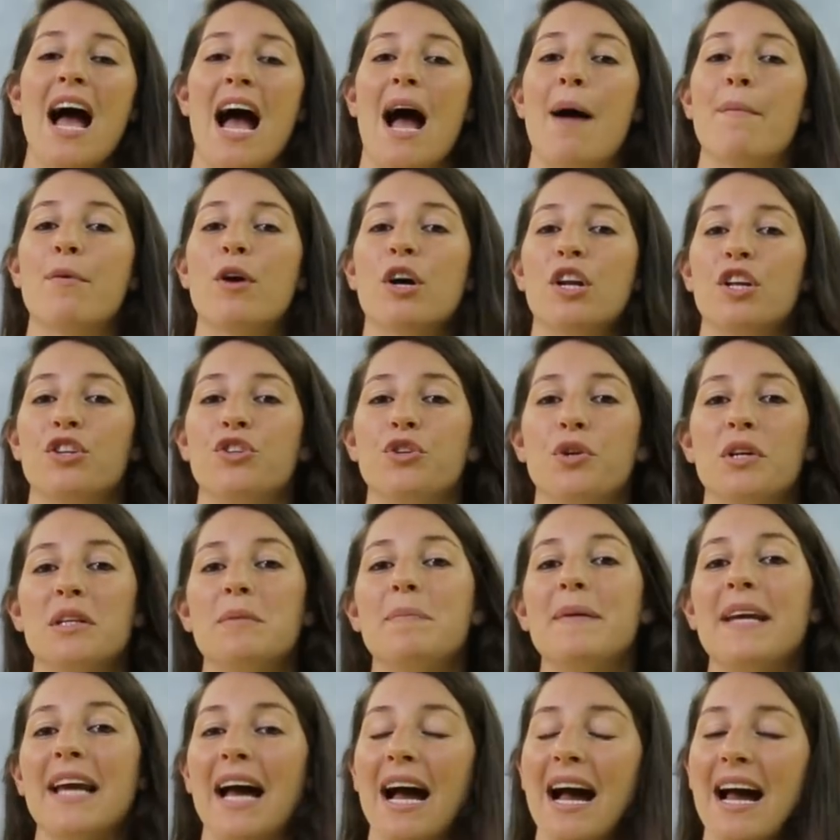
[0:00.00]
I'm gonna do
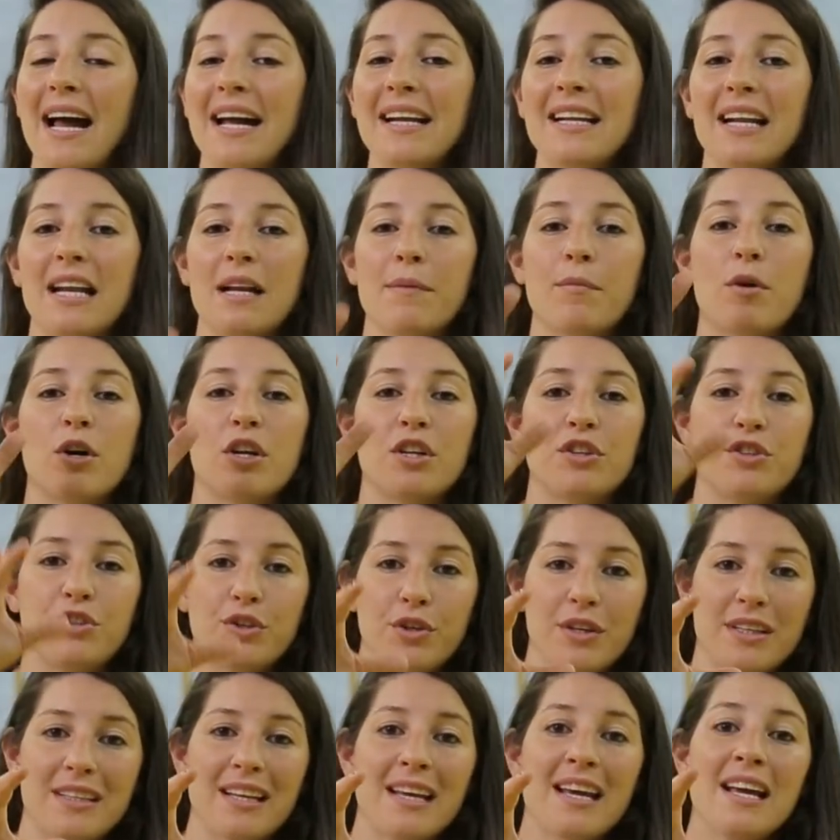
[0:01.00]
it behind and I'm gonna
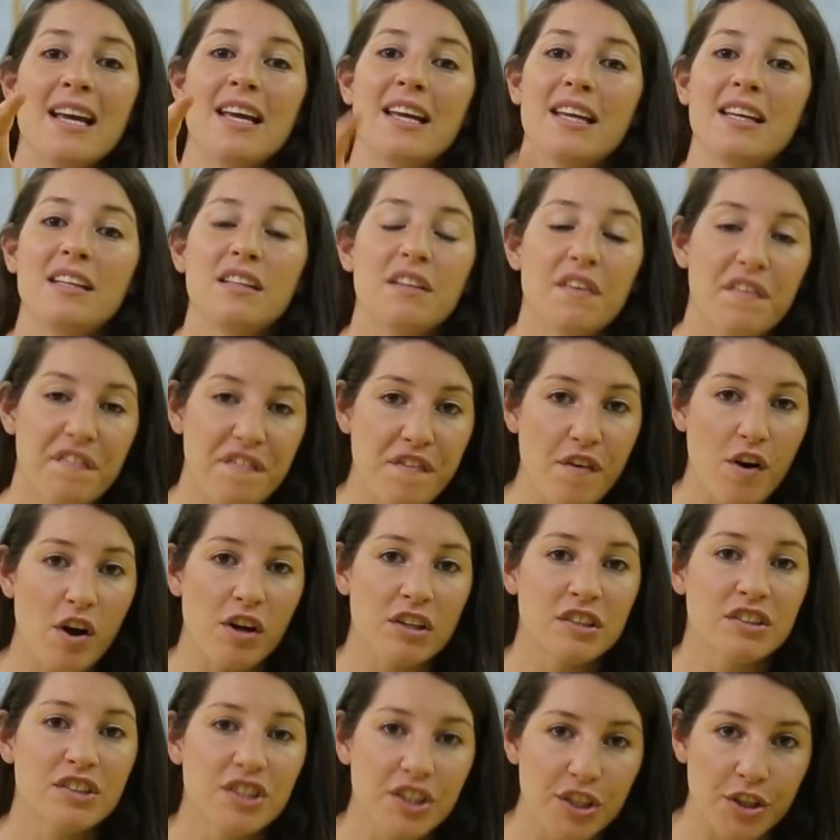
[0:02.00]
do it in the
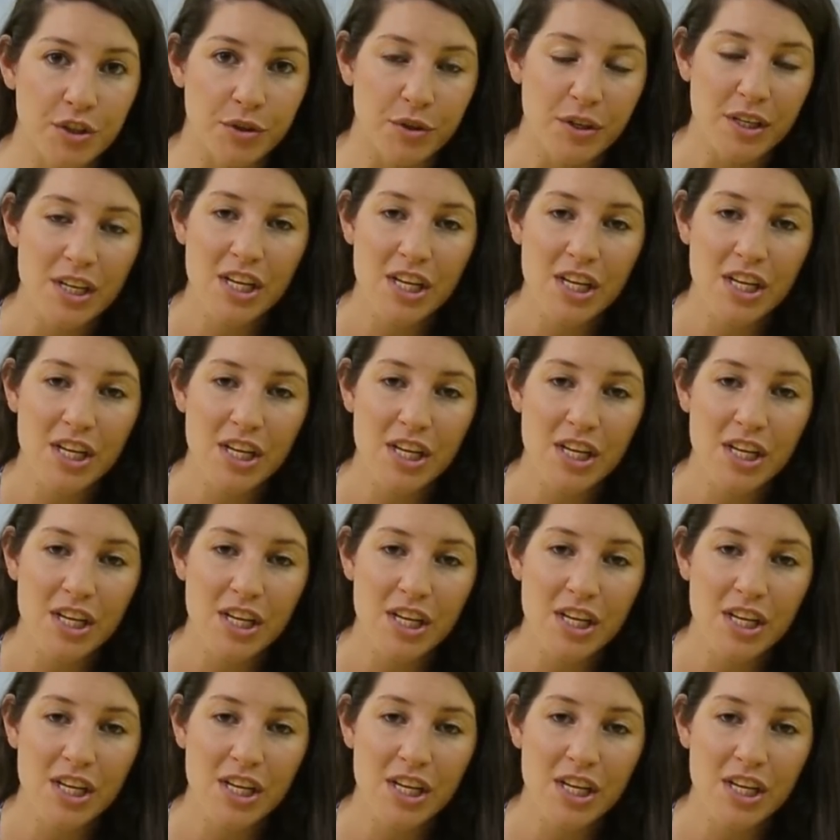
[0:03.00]
front too.